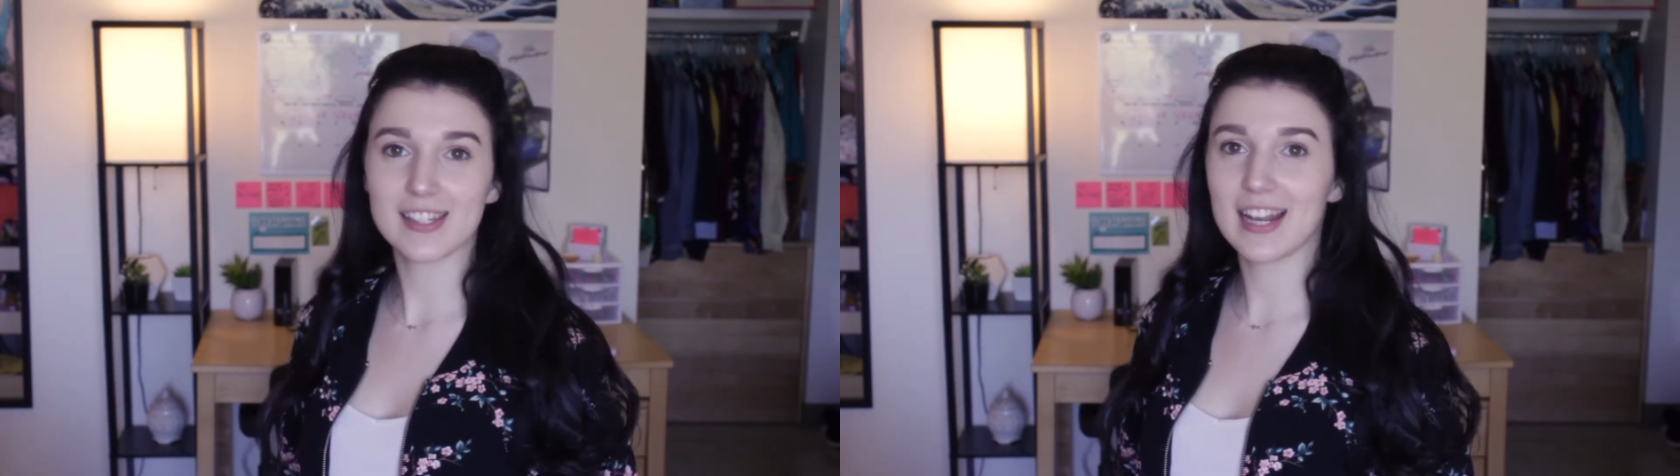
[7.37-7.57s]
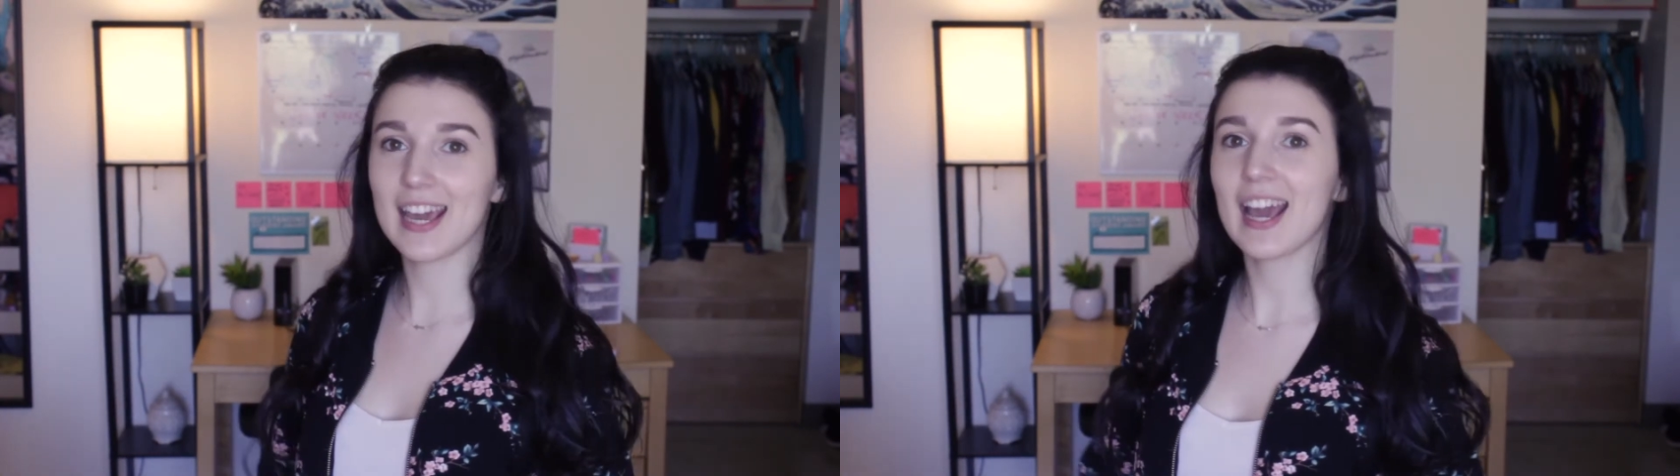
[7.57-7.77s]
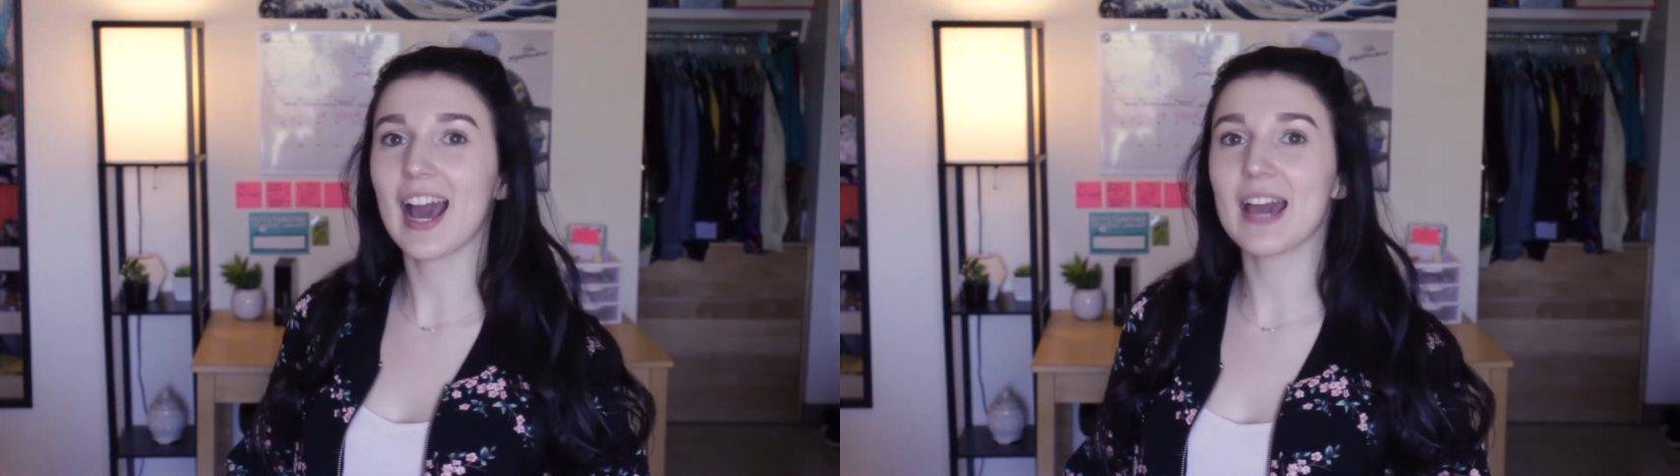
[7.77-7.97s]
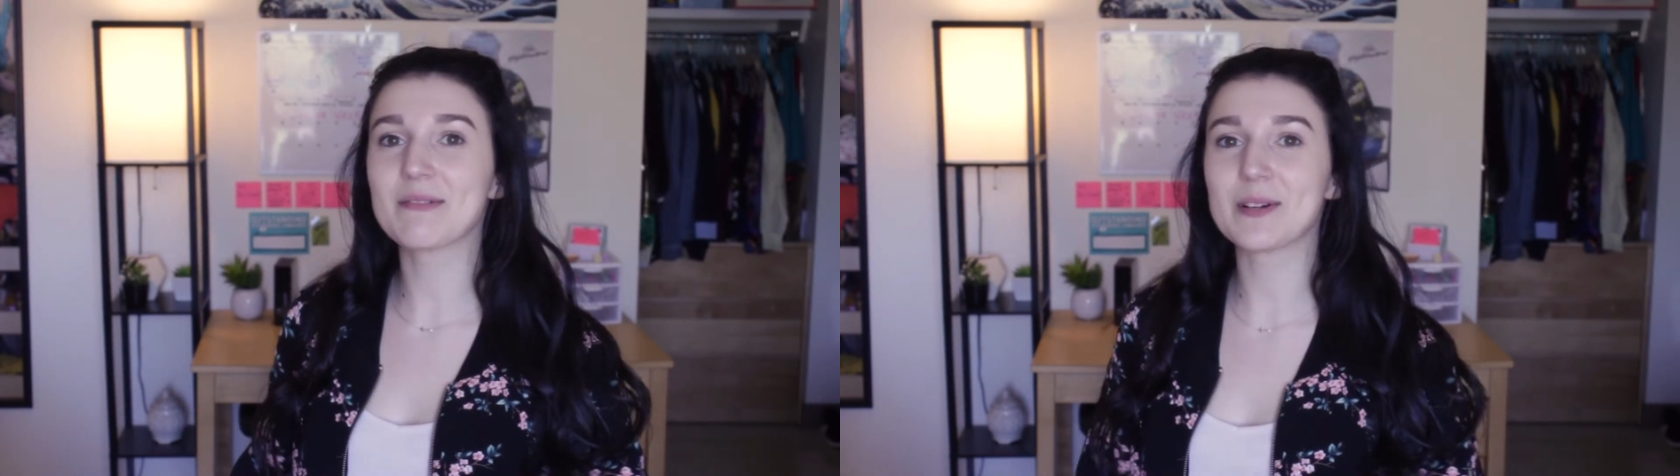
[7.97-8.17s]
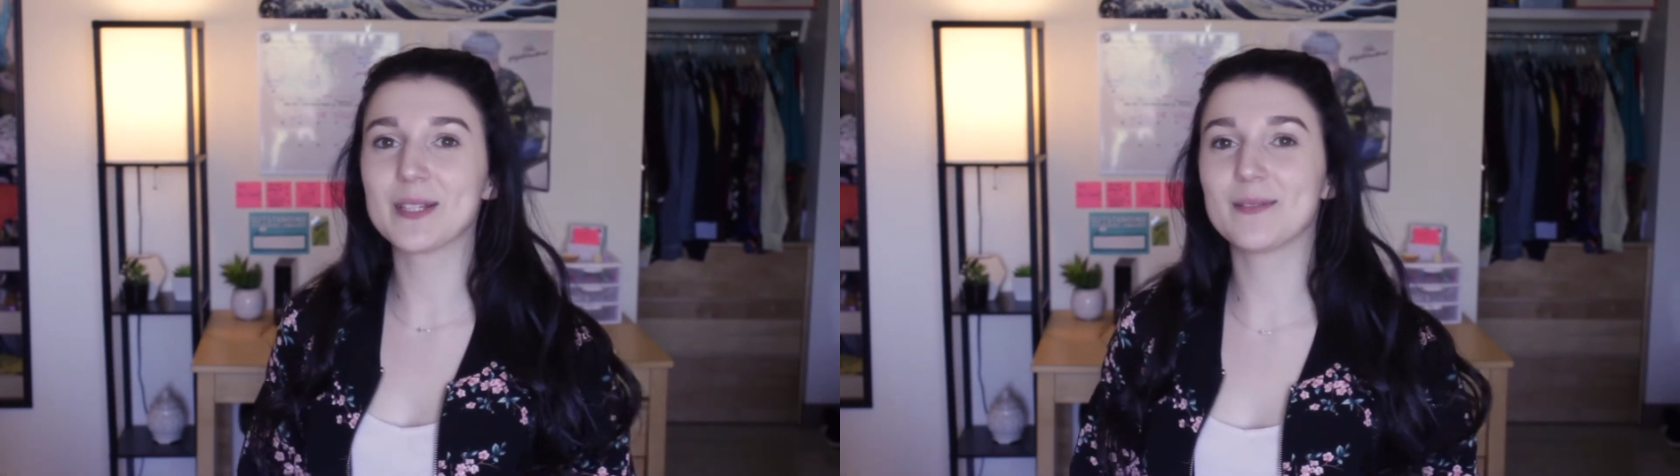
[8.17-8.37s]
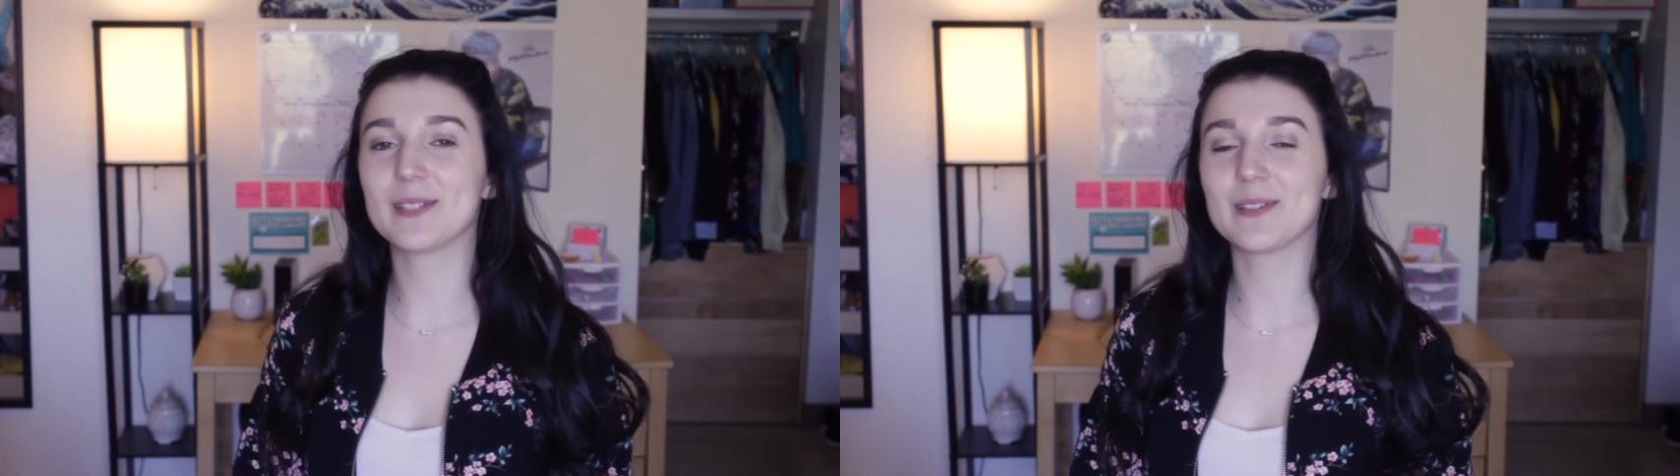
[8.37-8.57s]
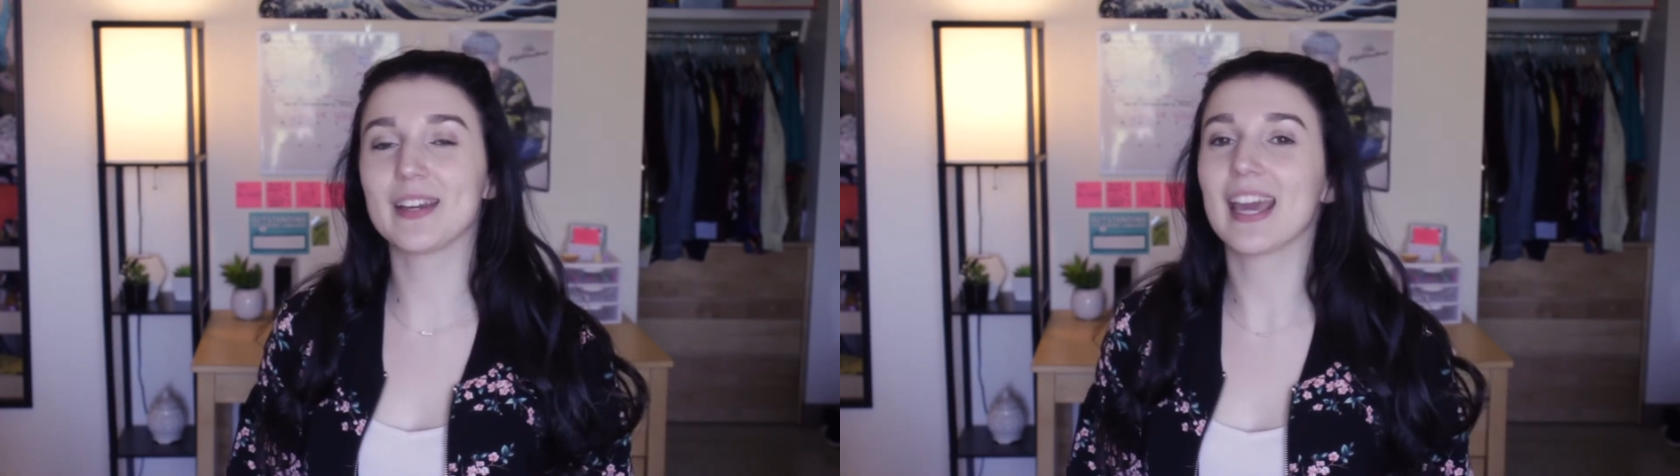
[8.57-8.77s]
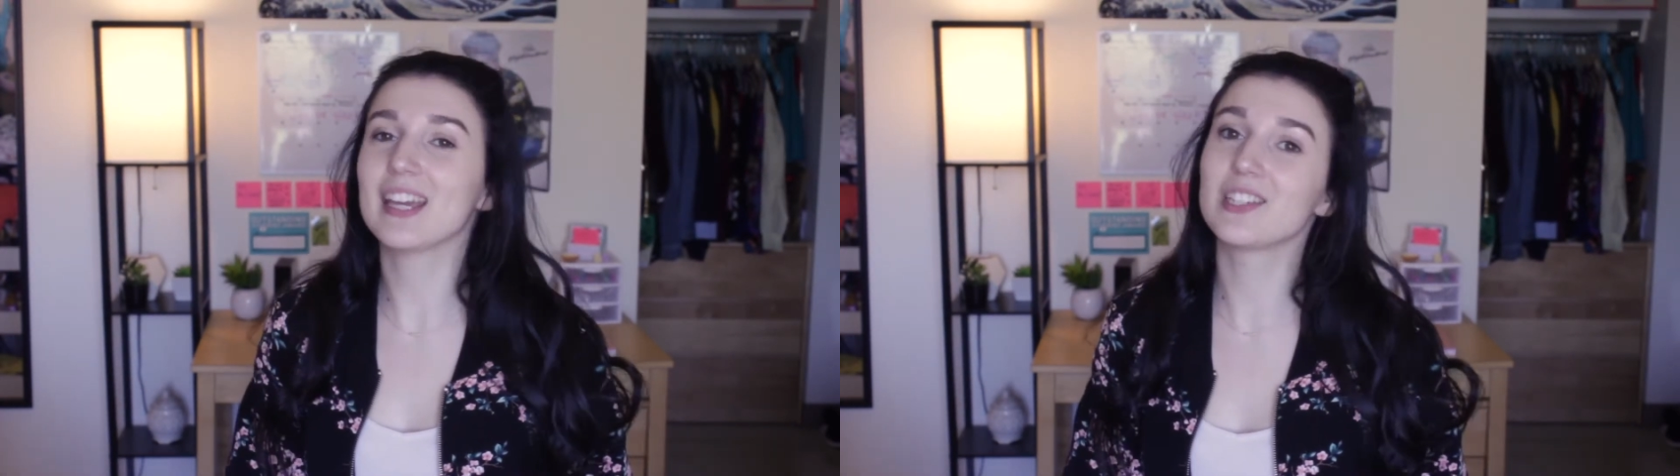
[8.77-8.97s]
Today I'm going to be
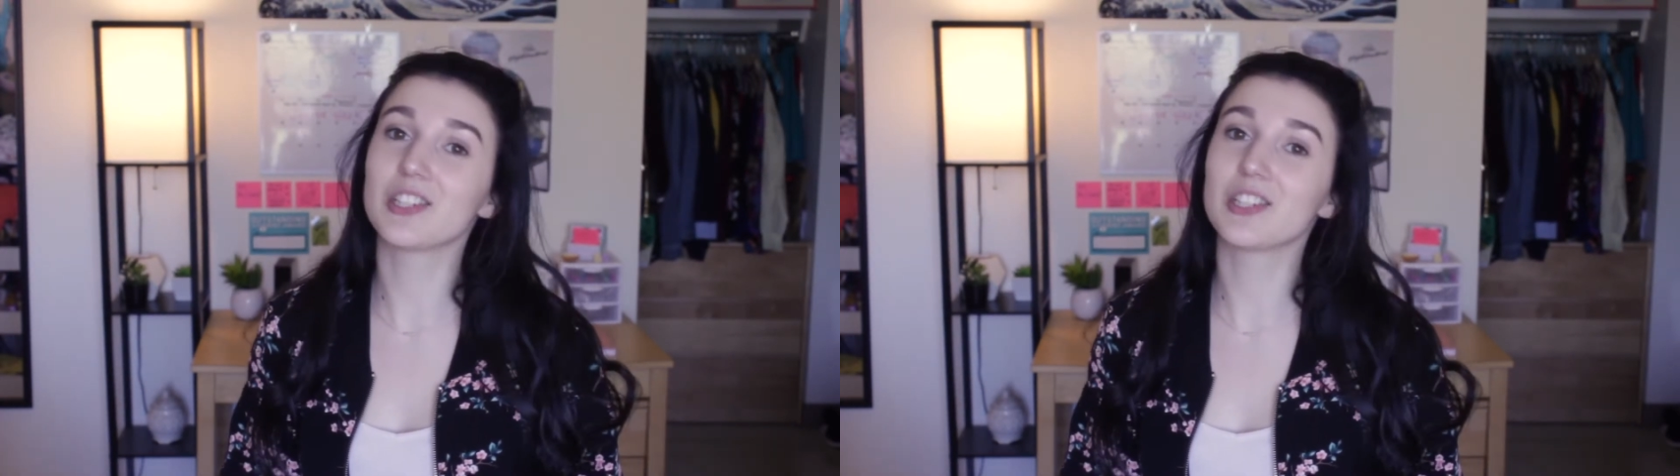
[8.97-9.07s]
doing a